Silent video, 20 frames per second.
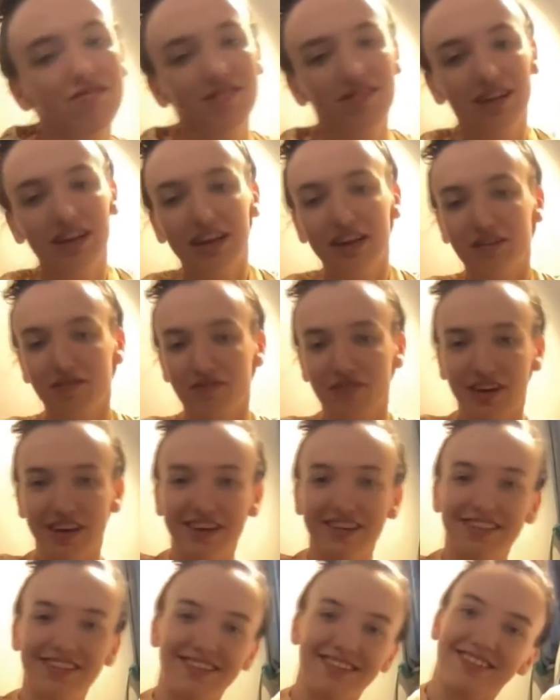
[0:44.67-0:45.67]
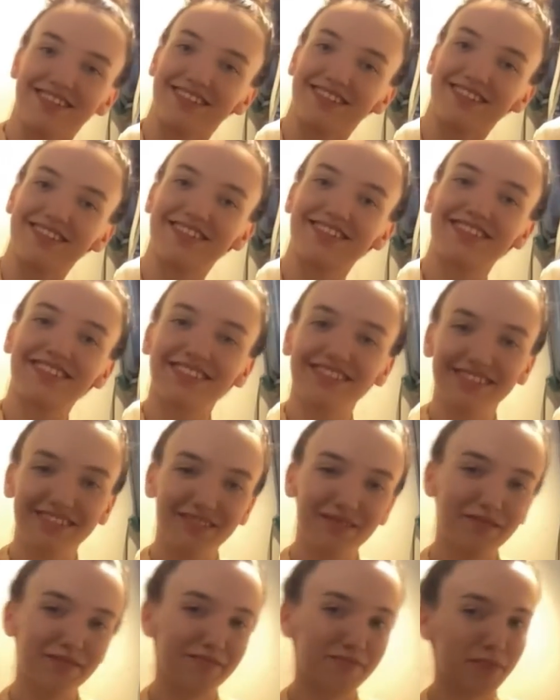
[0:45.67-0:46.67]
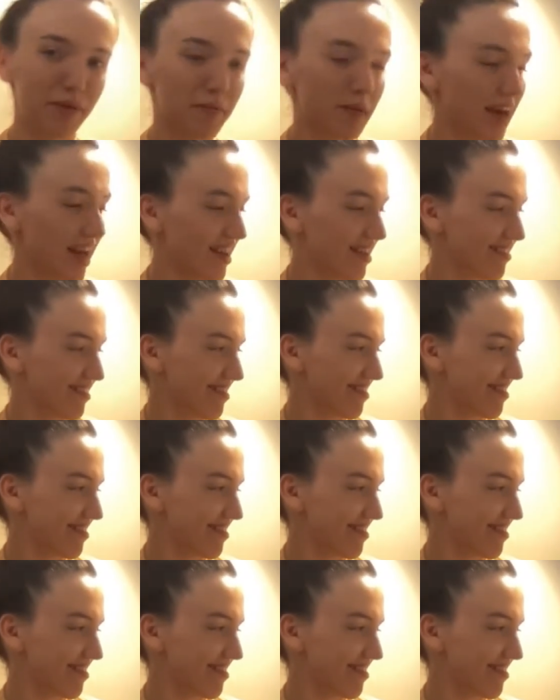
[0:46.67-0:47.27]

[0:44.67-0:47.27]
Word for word: need to fix my bed.